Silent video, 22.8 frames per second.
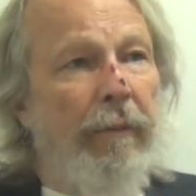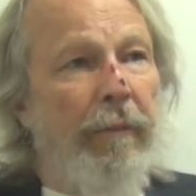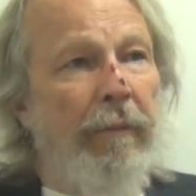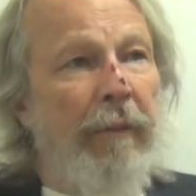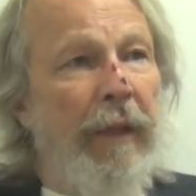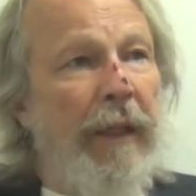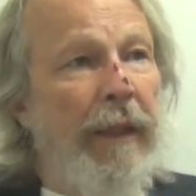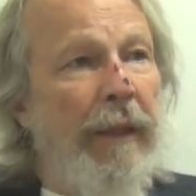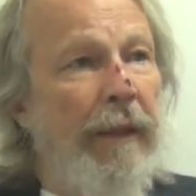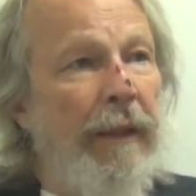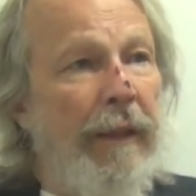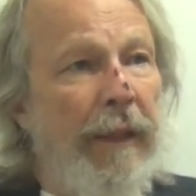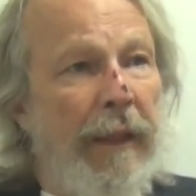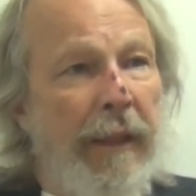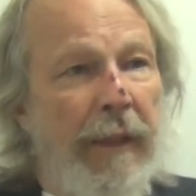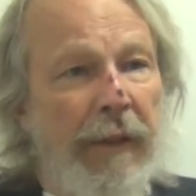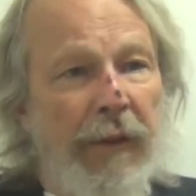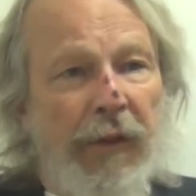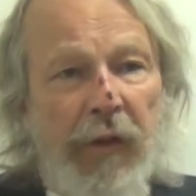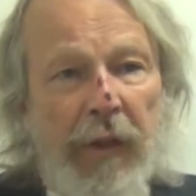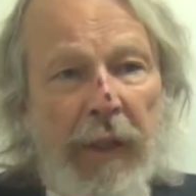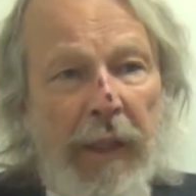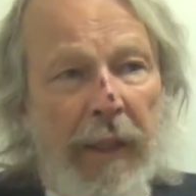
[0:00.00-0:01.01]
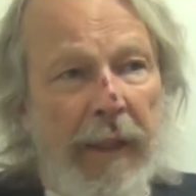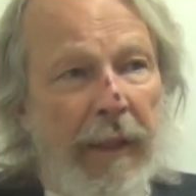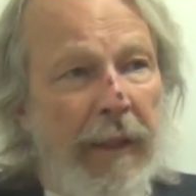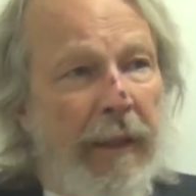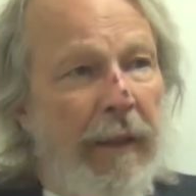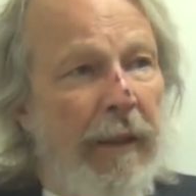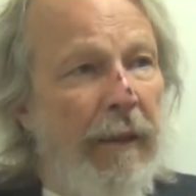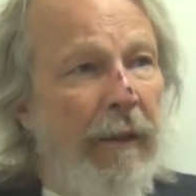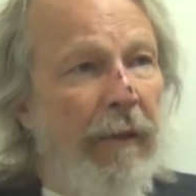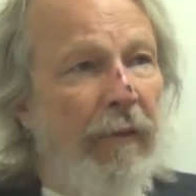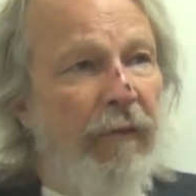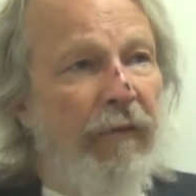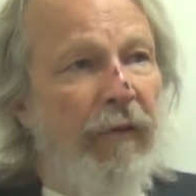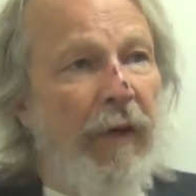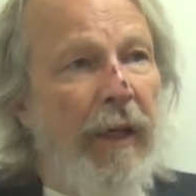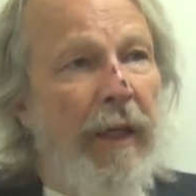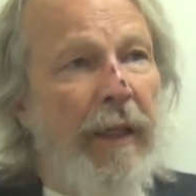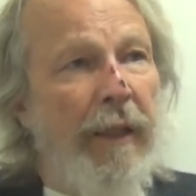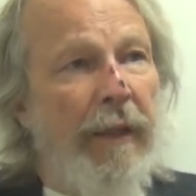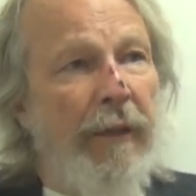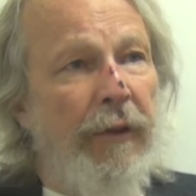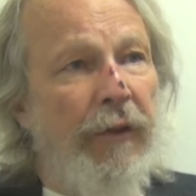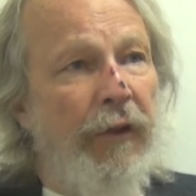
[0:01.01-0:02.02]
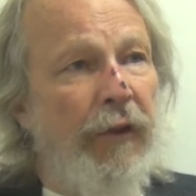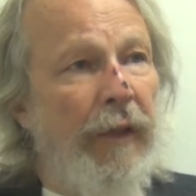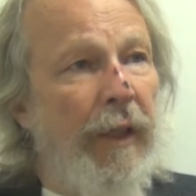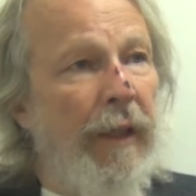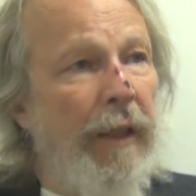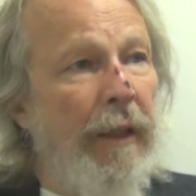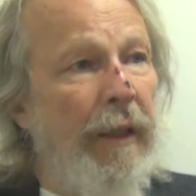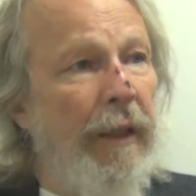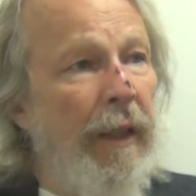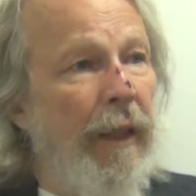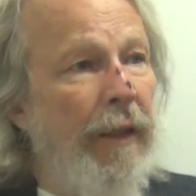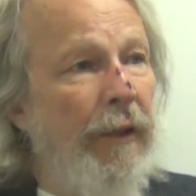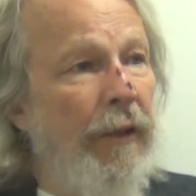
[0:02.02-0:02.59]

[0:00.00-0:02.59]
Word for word: maintain sanity or find sanity.